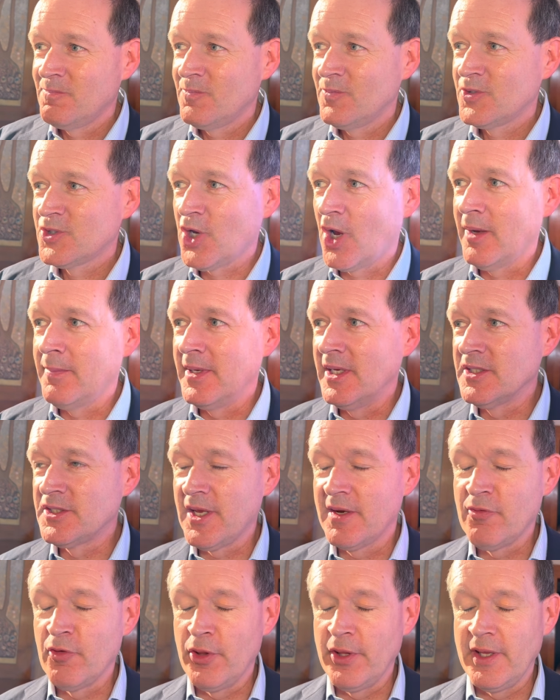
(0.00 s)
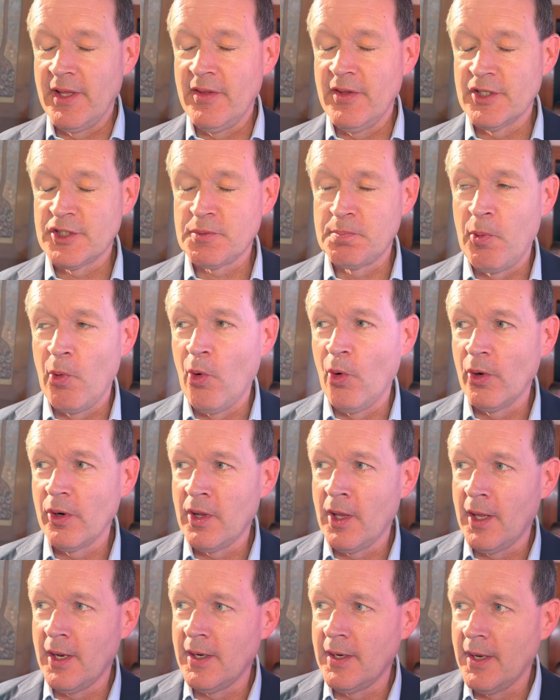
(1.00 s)
timing is everything in this sport,
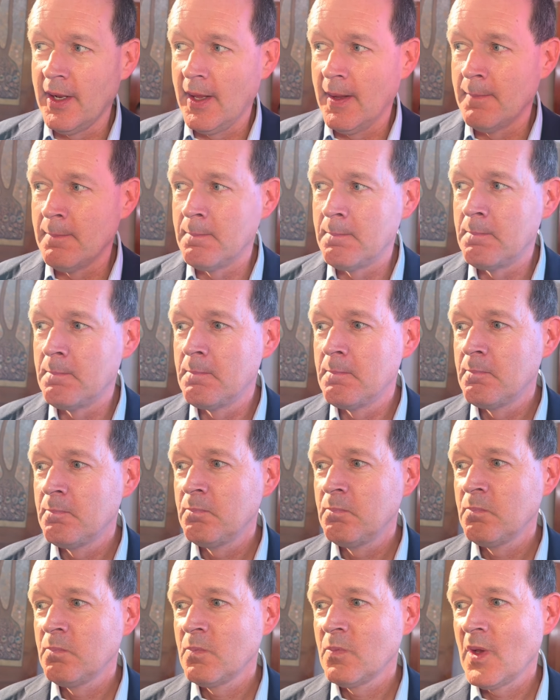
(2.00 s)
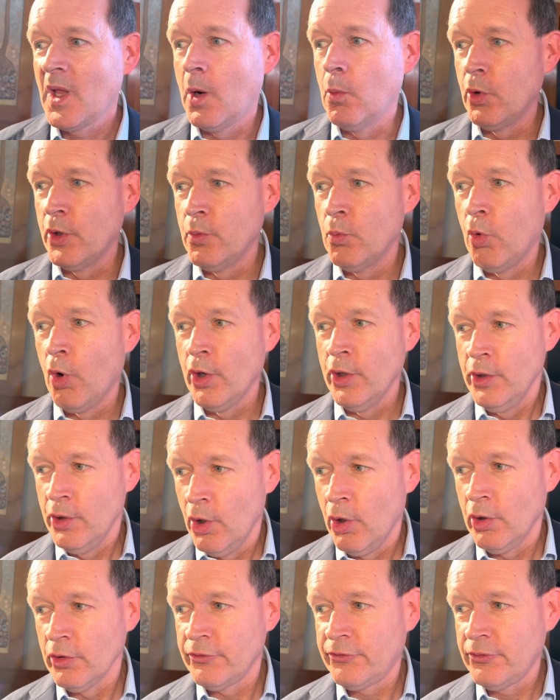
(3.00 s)
and I wouldn't want
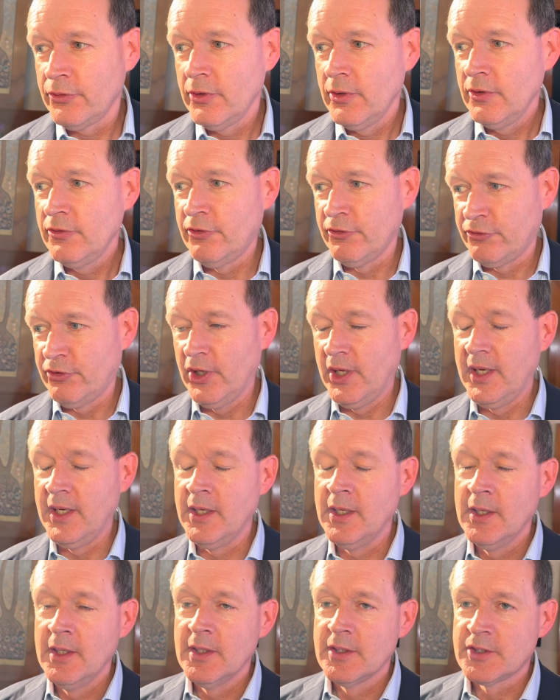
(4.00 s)
not to see